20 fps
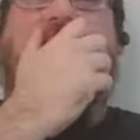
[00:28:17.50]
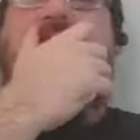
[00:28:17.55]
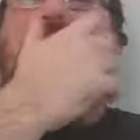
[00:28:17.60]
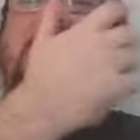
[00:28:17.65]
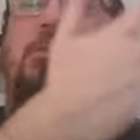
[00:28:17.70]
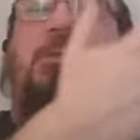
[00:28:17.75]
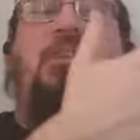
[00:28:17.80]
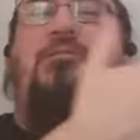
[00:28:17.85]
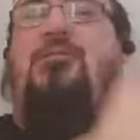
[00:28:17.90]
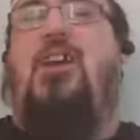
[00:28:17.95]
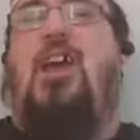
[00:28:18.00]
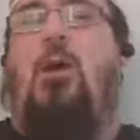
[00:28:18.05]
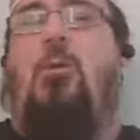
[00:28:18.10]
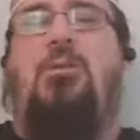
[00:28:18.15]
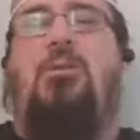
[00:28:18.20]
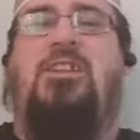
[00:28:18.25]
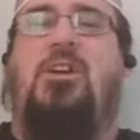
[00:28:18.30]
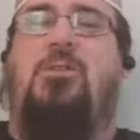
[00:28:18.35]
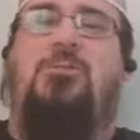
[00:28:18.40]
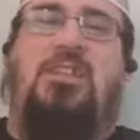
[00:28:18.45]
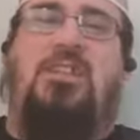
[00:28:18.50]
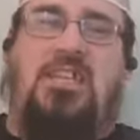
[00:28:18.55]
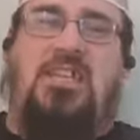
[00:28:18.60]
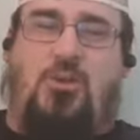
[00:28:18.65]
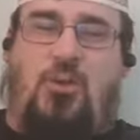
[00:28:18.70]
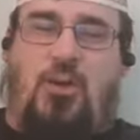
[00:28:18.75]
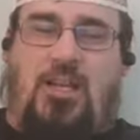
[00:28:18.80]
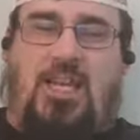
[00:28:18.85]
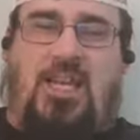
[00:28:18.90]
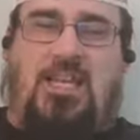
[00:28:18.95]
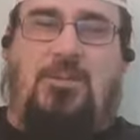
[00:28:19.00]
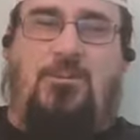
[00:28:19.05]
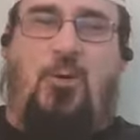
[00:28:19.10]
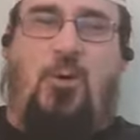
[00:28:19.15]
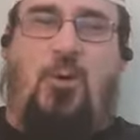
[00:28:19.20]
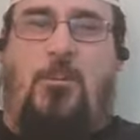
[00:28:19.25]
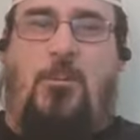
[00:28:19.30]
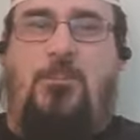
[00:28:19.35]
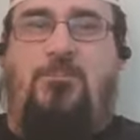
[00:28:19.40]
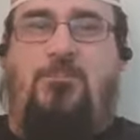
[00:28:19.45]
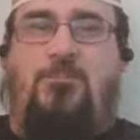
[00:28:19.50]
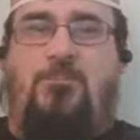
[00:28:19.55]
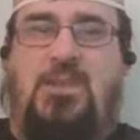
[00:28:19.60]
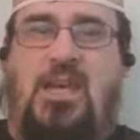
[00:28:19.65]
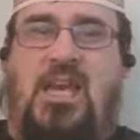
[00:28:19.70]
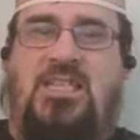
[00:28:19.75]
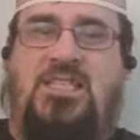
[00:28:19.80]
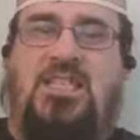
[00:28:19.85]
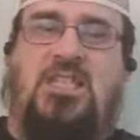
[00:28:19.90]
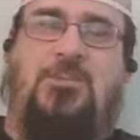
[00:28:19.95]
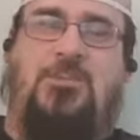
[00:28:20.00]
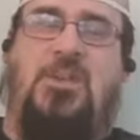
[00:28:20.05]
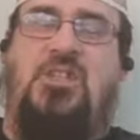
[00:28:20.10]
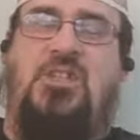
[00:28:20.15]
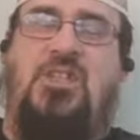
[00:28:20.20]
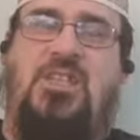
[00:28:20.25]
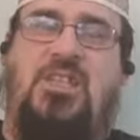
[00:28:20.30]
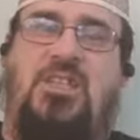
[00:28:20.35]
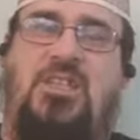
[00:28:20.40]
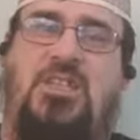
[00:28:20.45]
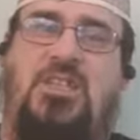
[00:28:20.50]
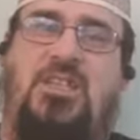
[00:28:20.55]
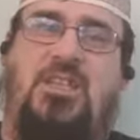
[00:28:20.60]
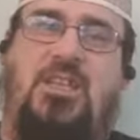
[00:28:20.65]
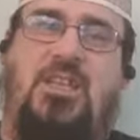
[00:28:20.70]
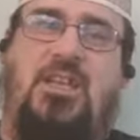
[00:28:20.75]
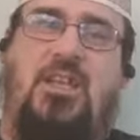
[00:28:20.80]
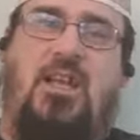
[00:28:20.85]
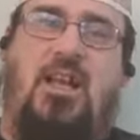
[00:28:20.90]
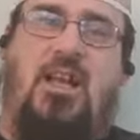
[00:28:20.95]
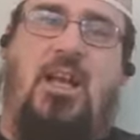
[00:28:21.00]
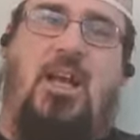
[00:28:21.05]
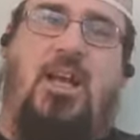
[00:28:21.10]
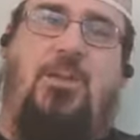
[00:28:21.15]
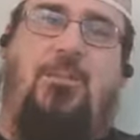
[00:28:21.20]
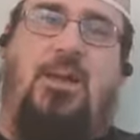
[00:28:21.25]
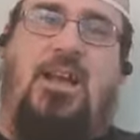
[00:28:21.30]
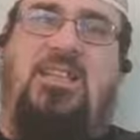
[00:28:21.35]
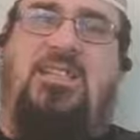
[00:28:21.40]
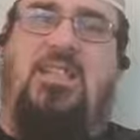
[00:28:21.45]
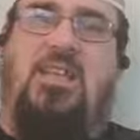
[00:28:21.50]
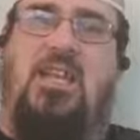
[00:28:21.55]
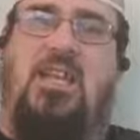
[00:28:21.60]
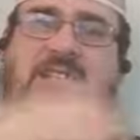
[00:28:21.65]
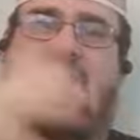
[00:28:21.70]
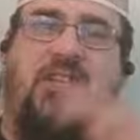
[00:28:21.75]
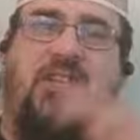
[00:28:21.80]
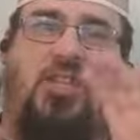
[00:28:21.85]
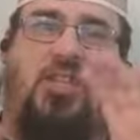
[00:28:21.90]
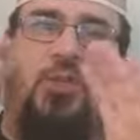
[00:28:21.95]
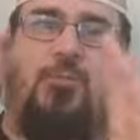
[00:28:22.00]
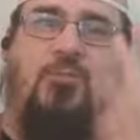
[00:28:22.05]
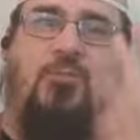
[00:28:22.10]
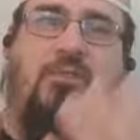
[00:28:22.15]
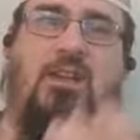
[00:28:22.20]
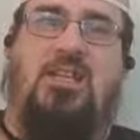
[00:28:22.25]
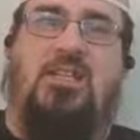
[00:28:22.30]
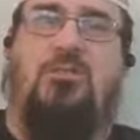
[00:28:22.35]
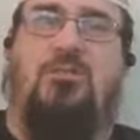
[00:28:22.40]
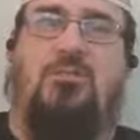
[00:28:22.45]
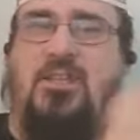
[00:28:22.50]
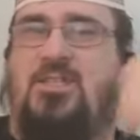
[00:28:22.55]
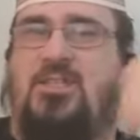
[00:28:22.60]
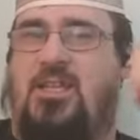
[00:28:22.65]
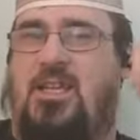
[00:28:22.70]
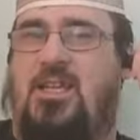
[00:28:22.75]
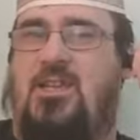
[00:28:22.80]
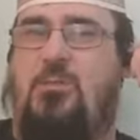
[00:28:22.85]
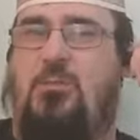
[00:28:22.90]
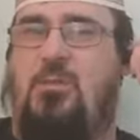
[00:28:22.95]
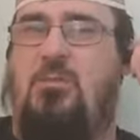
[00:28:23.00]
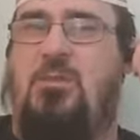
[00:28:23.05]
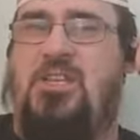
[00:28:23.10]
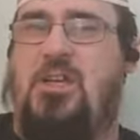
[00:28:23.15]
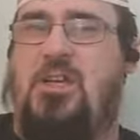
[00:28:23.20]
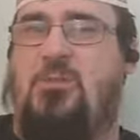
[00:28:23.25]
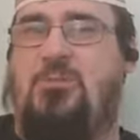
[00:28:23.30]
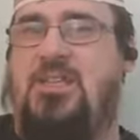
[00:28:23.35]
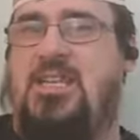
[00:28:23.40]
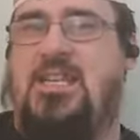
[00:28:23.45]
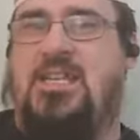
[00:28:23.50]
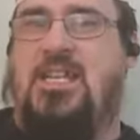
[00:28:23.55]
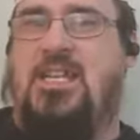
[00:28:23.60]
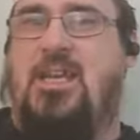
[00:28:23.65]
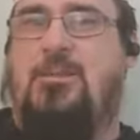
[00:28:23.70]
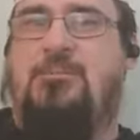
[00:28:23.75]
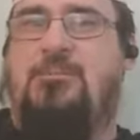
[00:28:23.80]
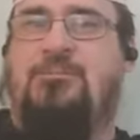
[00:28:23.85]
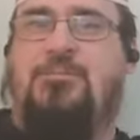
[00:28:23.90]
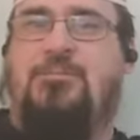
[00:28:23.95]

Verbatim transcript: to be fair, we don't need oil anymore as a species, um, as, a, as the human race. As, uh, we don't need it